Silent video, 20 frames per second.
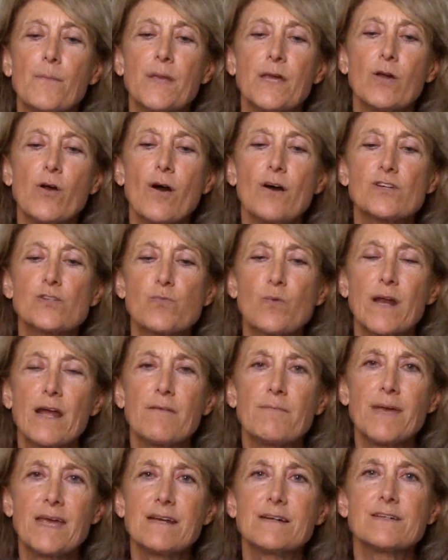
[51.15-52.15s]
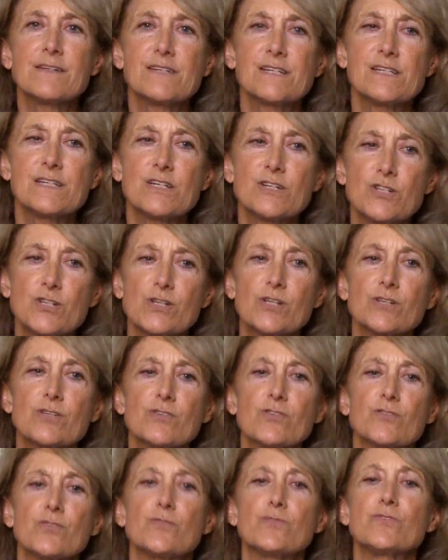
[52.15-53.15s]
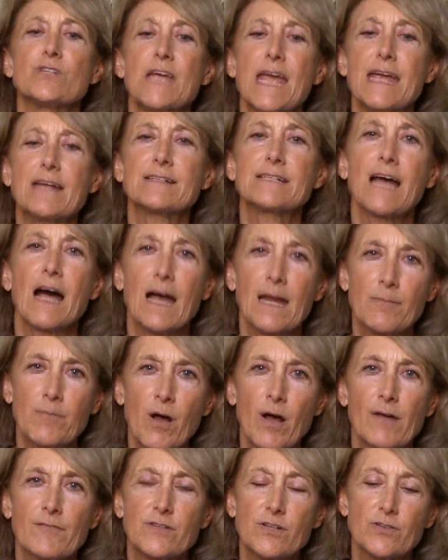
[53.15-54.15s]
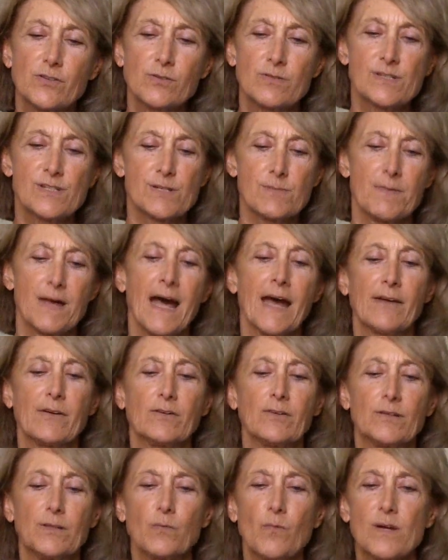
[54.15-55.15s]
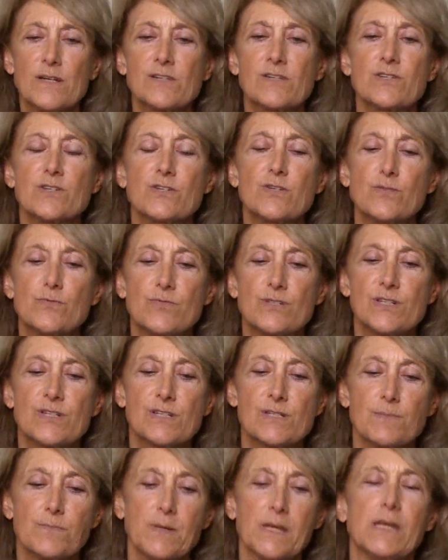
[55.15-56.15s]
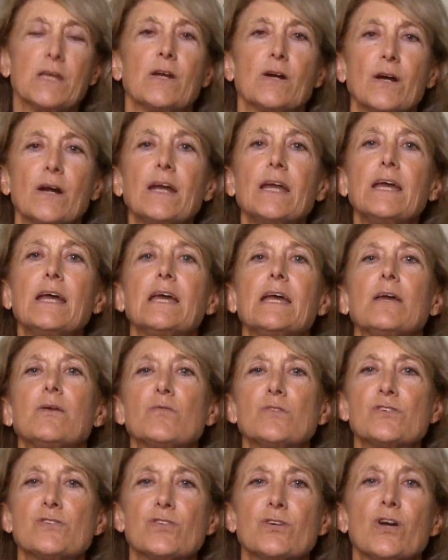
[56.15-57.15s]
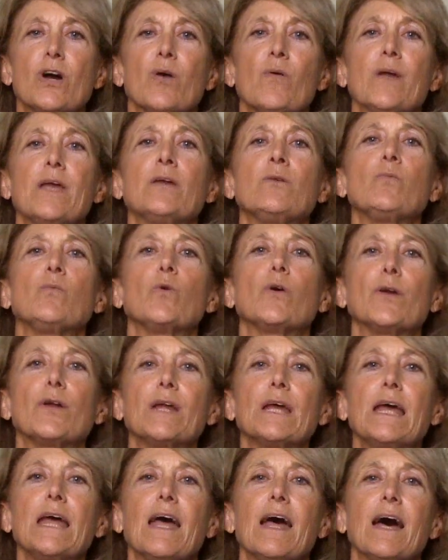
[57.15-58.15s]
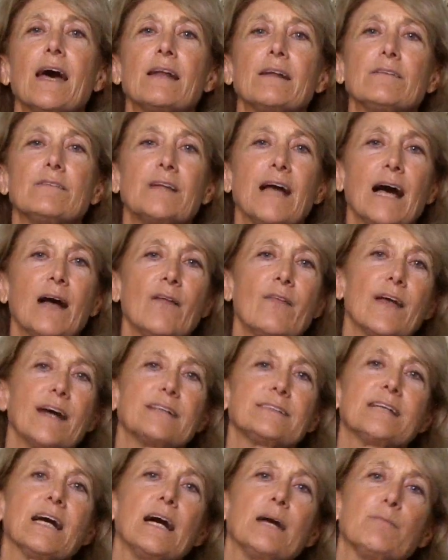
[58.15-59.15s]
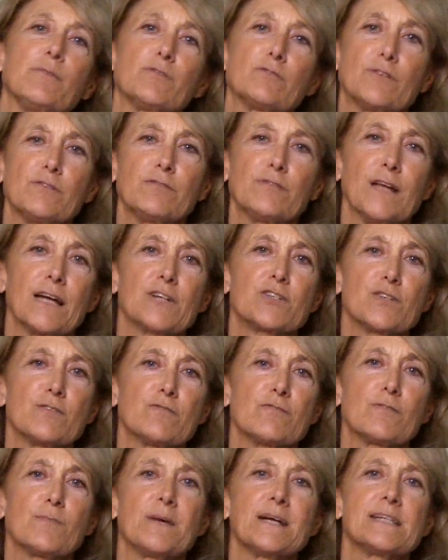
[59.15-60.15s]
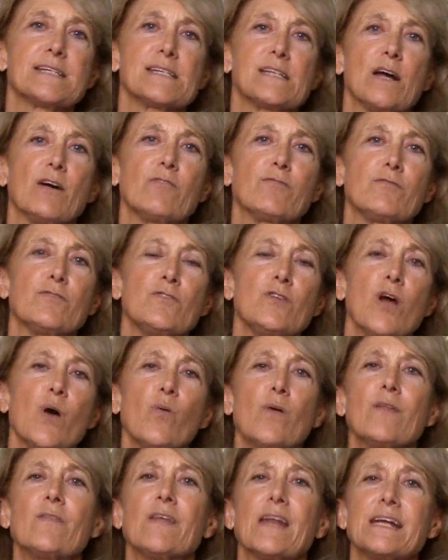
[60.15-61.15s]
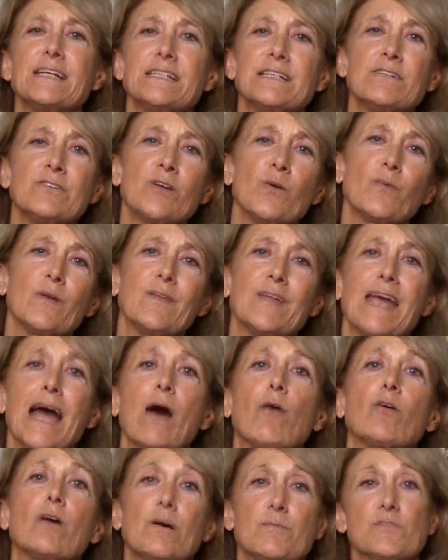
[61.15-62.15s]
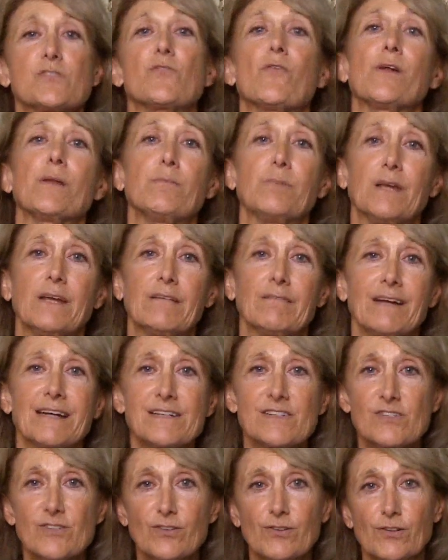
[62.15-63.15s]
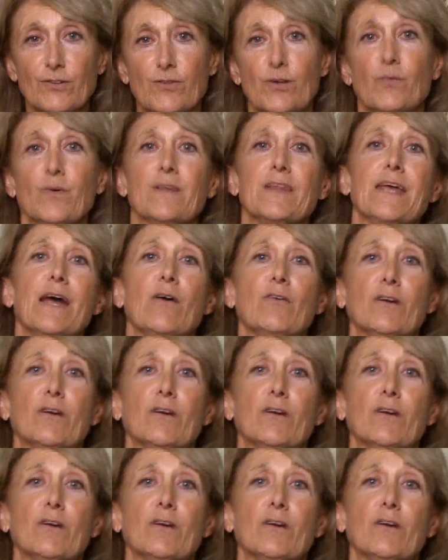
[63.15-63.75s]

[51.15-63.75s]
Because when I made a decision to take time off to do a sabbatical, it wasn't to disappear. It was to go inward and allow that time of reflection for myself, knowing that I didn't know what the outcome is going to be. And I still don't know what the